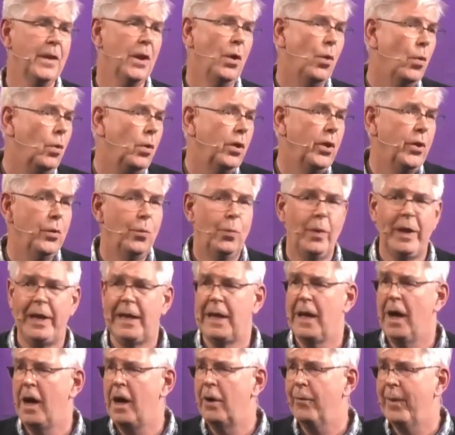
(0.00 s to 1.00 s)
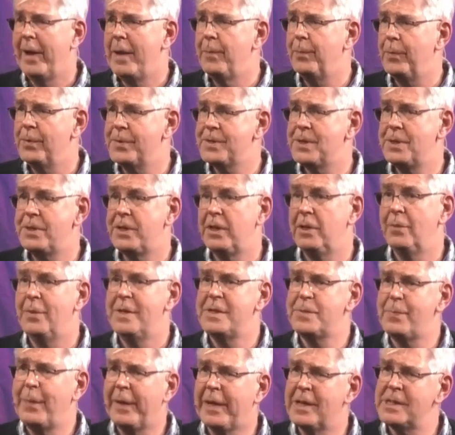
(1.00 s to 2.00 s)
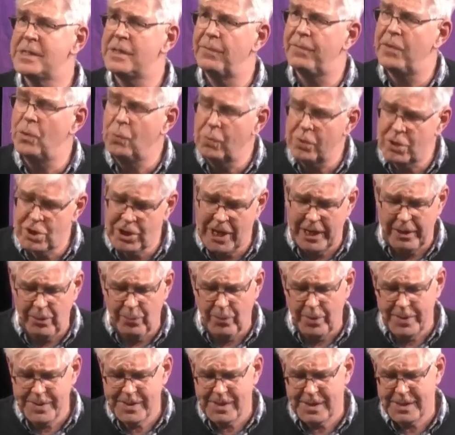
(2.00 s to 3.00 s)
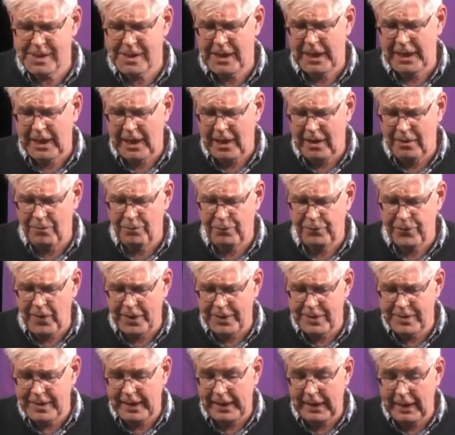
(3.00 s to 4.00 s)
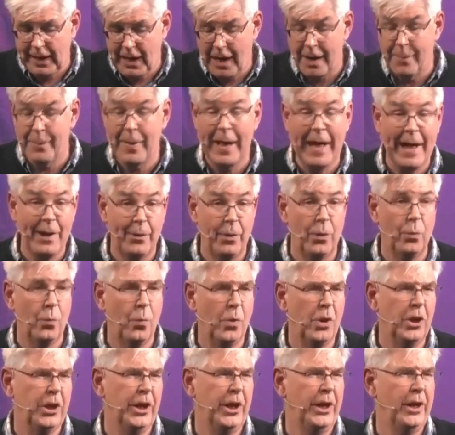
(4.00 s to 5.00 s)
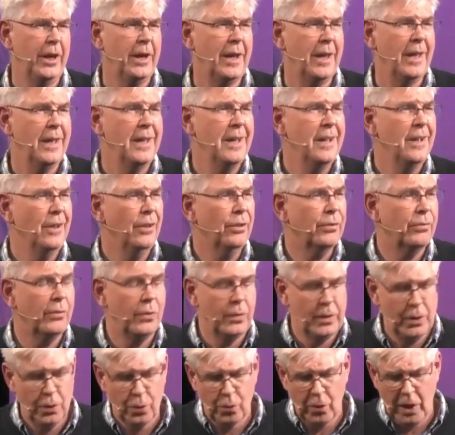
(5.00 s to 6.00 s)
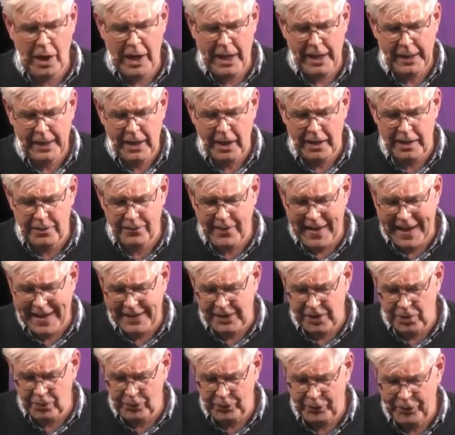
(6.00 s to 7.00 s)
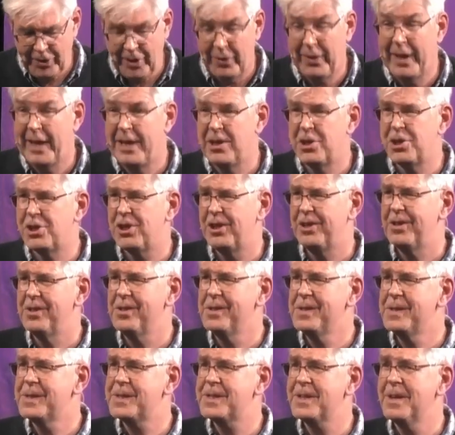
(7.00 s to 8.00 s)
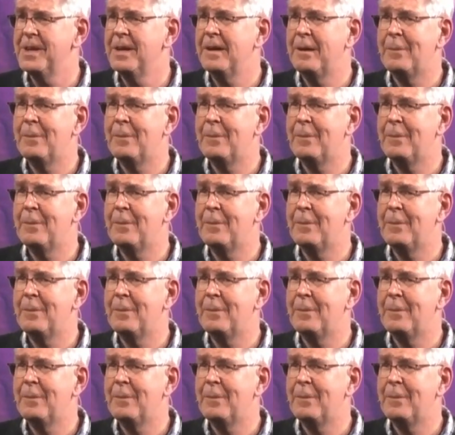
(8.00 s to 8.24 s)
All that we are able to do is because of your generosity in funding our work through your kind of annual donations.